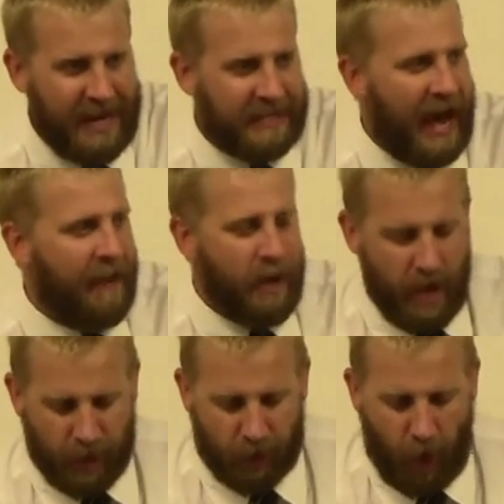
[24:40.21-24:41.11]
anytime
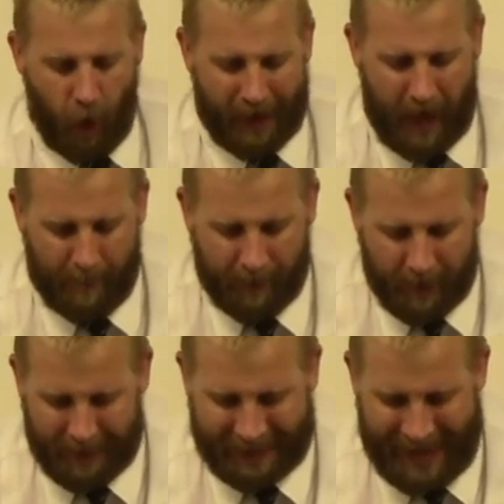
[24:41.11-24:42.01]
you're going
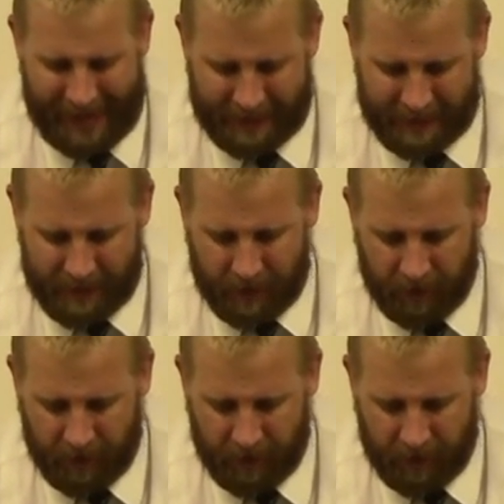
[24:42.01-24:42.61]
up against